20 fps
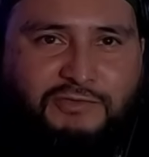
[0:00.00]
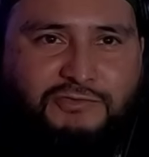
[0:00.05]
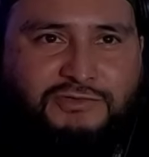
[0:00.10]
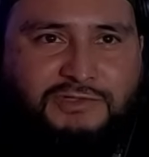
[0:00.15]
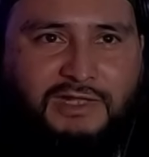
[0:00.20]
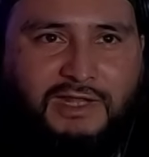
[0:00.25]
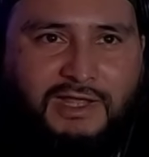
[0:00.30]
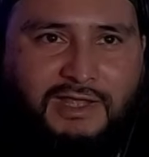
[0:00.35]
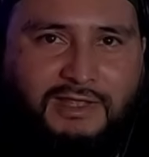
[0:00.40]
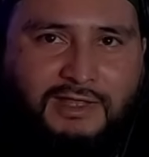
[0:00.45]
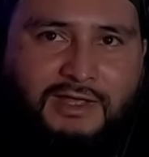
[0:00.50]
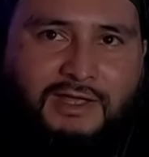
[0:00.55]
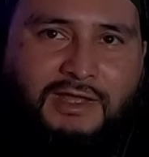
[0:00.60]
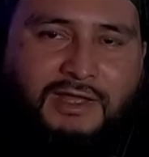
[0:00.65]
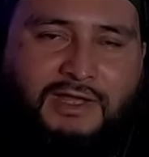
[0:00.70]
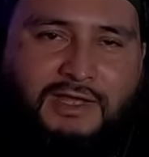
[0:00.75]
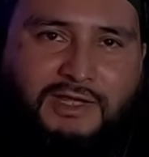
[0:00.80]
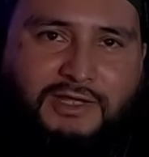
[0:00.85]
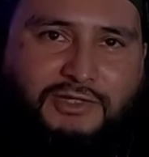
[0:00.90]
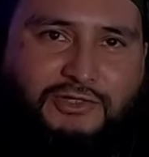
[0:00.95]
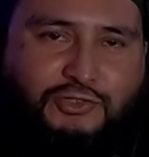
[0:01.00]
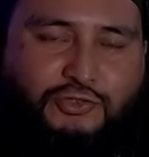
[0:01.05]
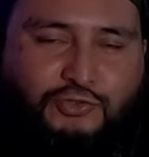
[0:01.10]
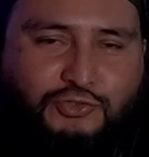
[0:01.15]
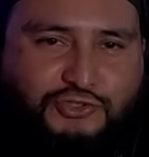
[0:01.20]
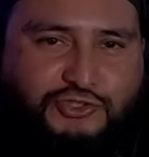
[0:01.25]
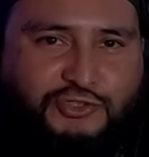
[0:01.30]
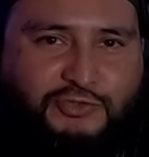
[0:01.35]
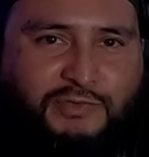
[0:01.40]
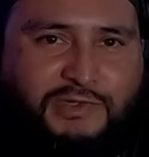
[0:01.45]
like you
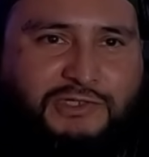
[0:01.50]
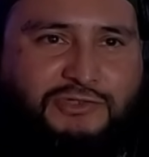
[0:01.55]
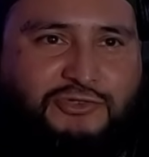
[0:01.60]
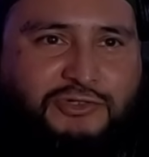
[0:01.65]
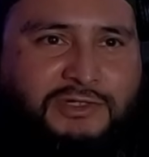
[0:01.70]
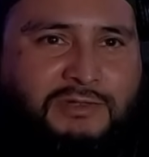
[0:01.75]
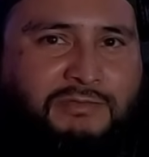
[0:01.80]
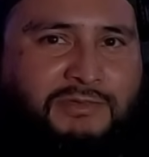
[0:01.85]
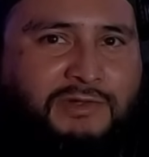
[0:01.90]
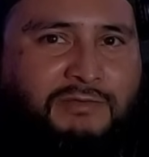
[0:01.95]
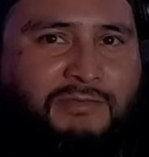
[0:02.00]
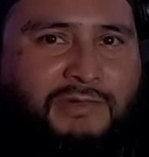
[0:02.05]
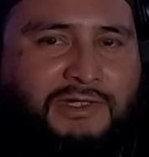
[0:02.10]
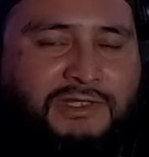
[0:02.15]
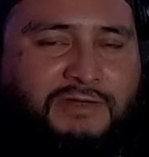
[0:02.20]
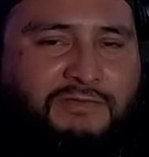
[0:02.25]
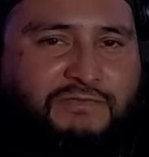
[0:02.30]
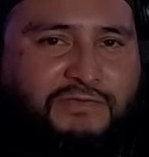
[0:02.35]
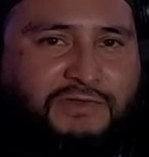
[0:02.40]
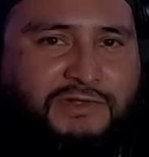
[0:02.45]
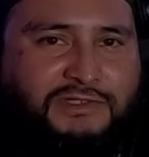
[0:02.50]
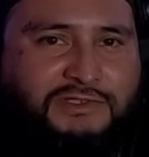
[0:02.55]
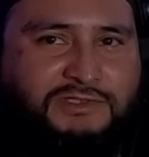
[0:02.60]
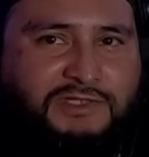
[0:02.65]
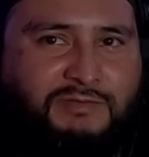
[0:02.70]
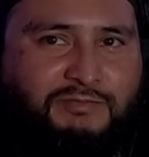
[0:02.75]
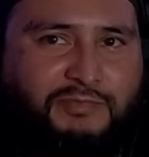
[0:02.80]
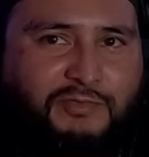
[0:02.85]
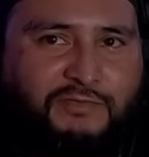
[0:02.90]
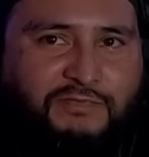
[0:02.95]
should return him the money for the
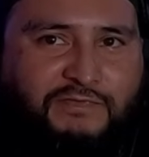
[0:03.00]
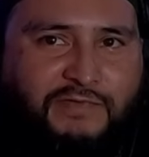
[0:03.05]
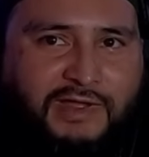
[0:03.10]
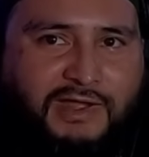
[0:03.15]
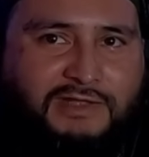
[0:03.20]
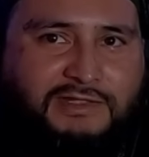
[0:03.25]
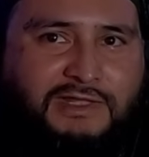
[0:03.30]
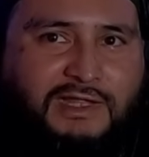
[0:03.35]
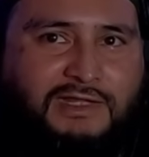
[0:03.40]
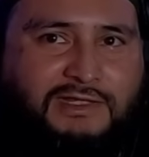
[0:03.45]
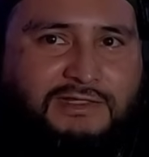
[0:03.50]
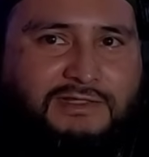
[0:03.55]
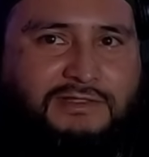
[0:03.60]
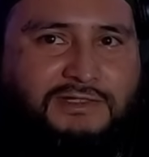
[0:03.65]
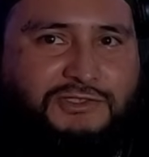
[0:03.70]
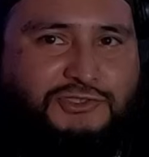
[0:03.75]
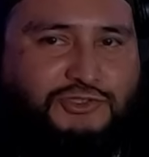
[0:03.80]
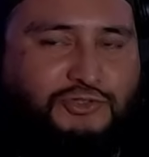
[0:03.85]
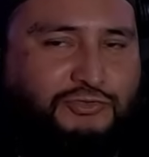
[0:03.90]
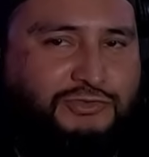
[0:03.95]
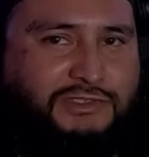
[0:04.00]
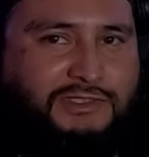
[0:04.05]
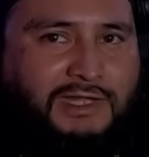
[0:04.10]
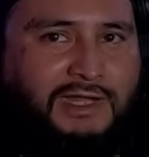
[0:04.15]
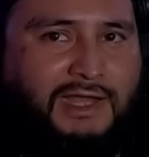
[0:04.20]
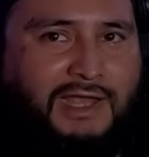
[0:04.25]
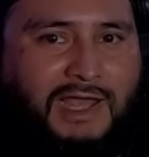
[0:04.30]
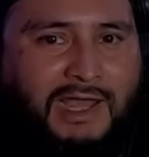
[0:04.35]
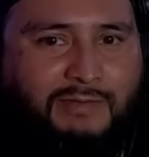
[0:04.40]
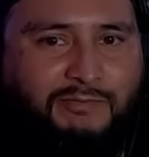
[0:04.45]
simple fact that the show did
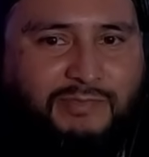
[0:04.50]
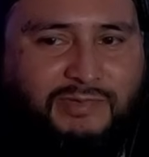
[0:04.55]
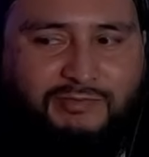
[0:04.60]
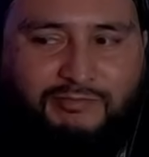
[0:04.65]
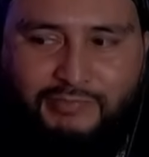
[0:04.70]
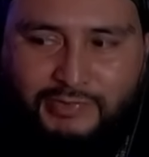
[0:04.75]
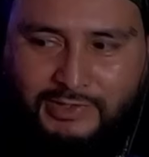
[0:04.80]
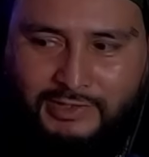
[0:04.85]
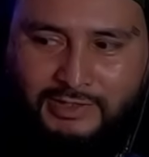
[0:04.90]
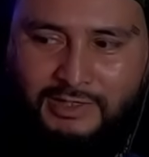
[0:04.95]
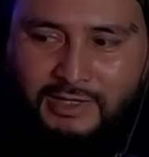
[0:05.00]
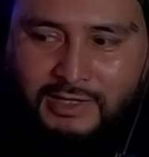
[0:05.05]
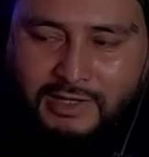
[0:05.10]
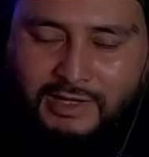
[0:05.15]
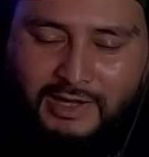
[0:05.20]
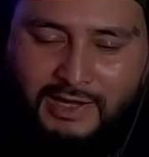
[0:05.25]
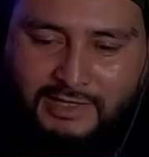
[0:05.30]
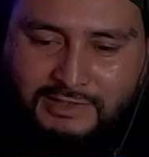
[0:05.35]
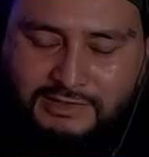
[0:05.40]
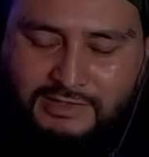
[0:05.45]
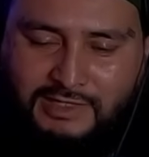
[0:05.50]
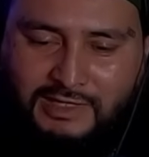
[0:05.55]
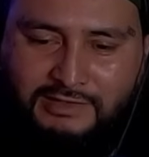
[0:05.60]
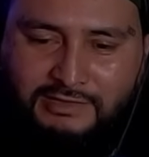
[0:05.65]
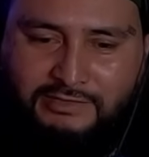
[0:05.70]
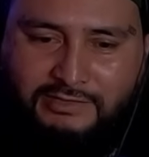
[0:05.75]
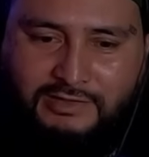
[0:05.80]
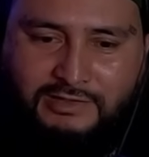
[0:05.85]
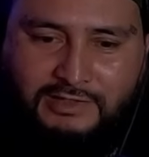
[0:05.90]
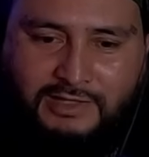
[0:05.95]
not happen. But at the end
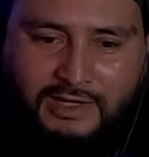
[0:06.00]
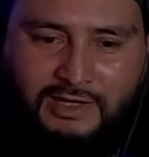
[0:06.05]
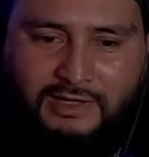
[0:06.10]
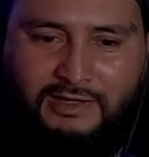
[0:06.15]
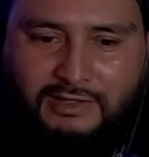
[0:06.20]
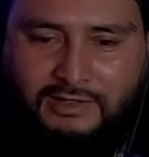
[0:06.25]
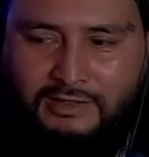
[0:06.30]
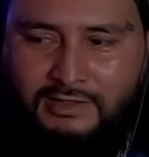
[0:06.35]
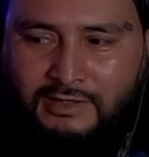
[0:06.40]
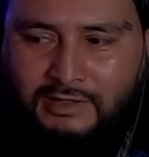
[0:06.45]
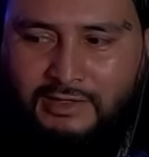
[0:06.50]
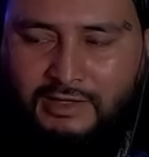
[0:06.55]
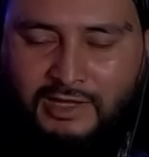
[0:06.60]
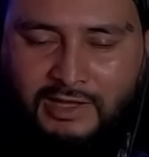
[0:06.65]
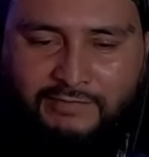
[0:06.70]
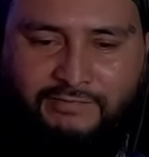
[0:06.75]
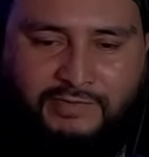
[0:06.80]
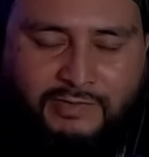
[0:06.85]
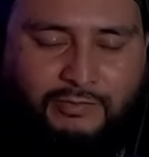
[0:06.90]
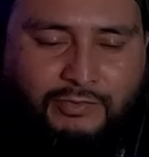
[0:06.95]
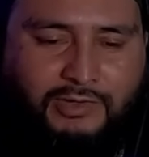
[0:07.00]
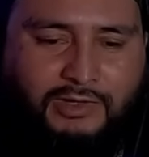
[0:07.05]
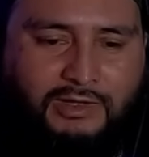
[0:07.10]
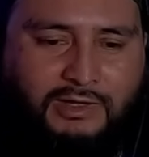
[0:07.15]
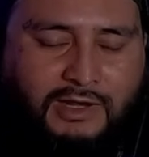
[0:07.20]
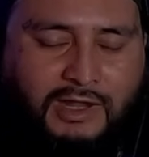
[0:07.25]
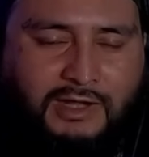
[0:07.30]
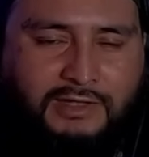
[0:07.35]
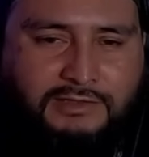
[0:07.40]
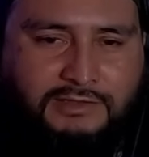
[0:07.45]
of the day, if he would
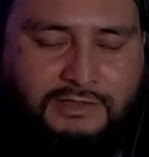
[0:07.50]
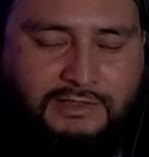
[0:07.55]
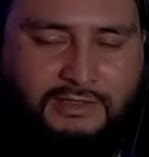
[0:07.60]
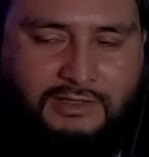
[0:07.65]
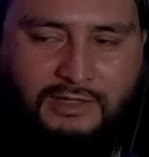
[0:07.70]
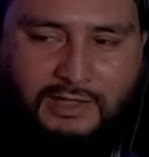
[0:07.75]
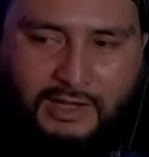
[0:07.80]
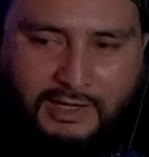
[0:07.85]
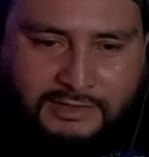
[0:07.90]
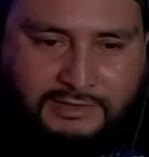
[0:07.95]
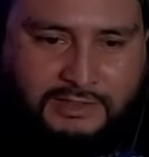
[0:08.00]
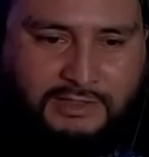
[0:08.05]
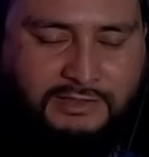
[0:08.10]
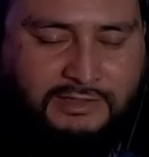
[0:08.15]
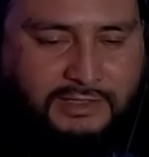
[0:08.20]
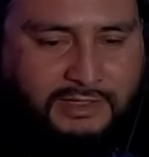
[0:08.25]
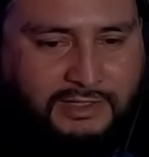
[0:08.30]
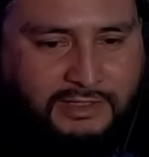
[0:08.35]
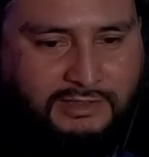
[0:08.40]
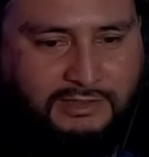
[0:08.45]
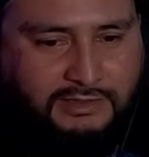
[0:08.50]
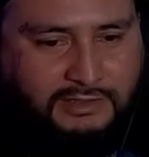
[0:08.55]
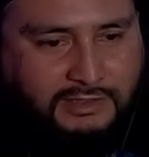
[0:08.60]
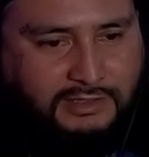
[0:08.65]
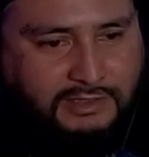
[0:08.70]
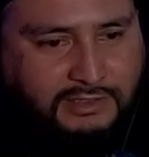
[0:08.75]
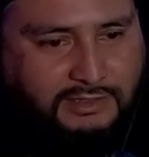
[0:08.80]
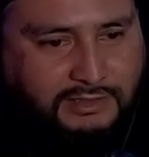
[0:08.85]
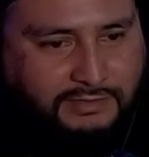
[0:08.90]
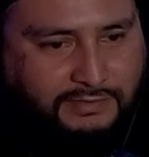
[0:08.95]
have locked in
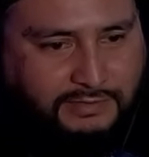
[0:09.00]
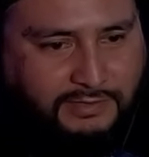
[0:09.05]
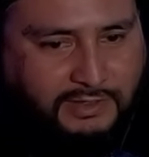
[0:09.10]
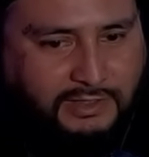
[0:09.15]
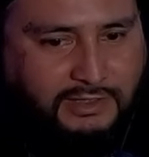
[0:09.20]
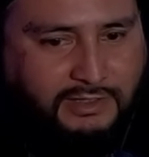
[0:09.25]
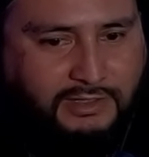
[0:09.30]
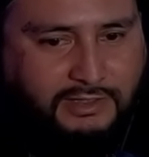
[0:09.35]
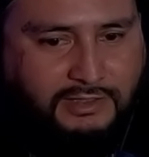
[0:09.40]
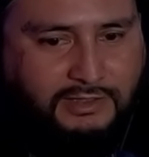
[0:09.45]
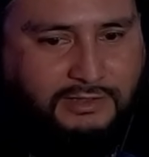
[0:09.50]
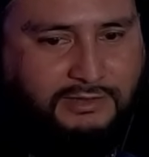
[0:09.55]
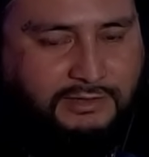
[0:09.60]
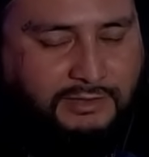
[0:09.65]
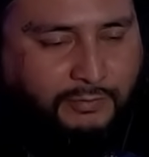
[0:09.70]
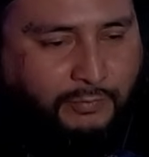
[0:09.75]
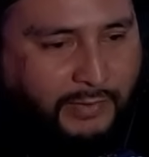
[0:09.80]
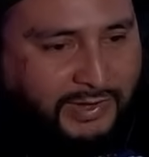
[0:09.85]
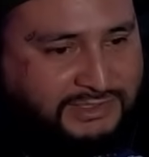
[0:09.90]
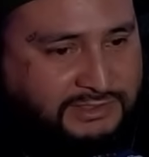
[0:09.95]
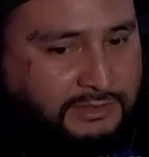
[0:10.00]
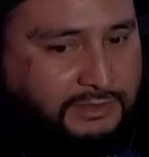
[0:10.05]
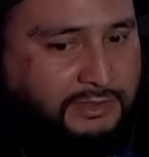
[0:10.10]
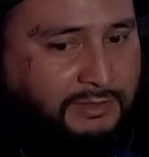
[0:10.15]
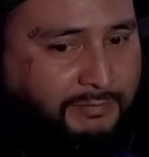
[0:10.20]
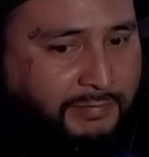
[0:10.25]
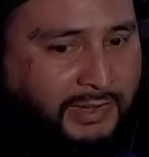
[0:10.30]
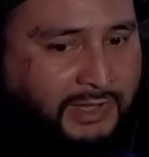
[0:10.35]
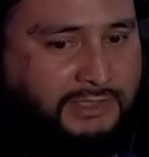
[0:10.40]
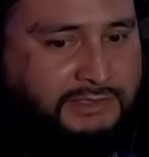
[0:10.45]
the rest of the
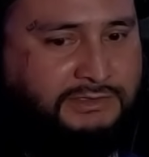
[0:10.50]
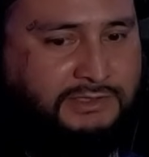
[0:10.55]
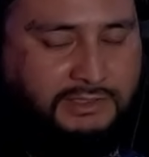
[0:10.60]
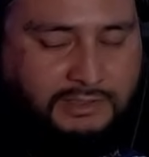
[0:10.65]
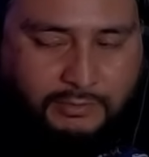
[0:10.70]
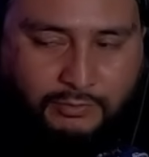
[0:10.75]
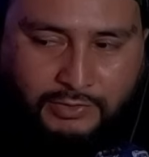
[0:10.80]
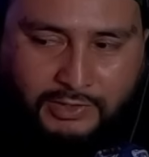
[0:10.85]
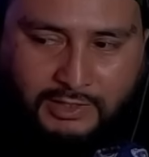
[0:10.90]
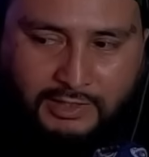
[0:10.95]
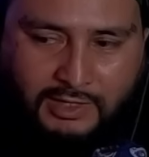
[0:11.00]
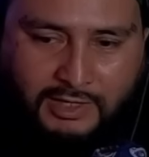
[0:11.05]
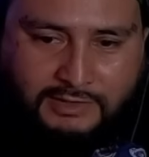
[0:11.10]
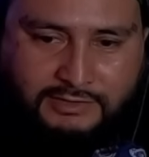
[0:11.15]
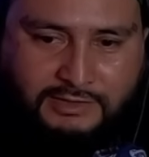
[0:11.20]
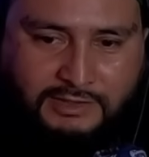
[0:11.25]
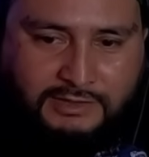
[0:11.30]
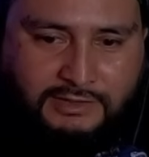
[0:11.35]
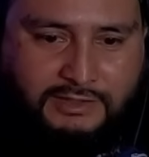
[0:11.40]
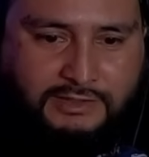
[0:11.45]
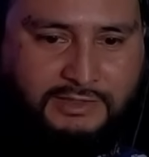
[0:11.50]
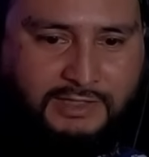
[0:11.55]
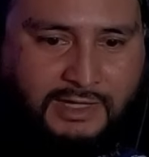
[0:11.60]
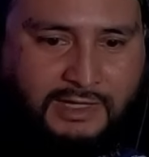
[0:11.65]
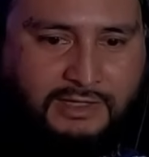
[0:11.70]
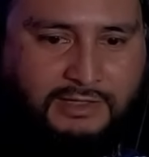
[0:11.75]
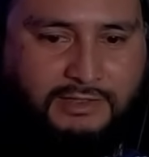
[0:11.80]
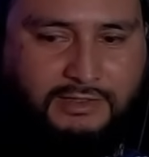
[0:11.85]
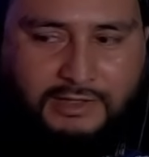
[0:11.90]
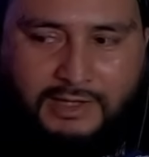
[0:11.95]
deposit, it would have locked in the
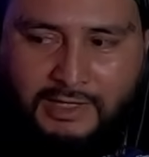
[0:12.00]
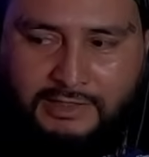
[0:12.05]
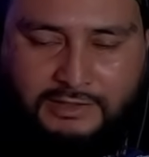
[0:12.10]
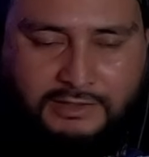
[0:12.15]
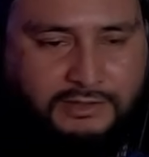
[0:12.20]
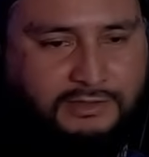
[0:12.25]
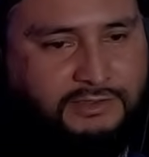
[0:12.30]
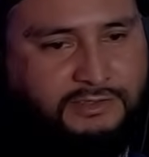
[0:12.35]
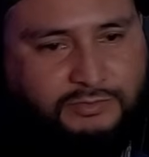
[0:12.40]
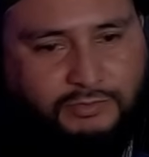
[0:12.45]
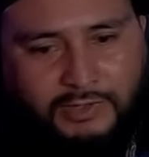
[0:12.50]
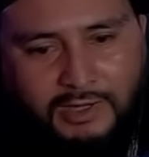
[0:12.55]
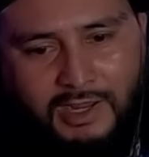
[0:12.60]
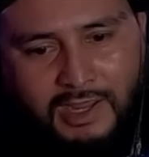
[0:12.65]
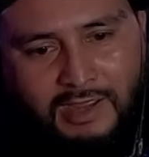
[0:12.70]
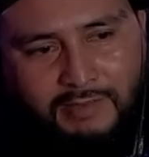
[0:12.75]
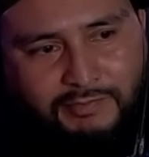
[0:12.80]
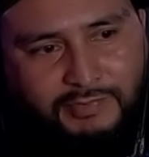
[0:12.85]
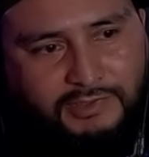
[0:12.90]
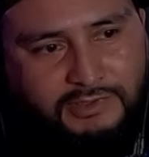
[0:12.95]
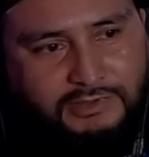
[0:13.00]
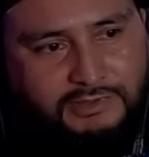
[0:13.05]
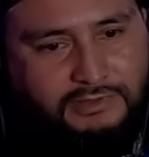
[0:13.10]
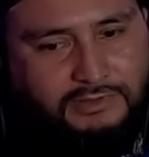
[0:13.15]
date, and none of this would have happened.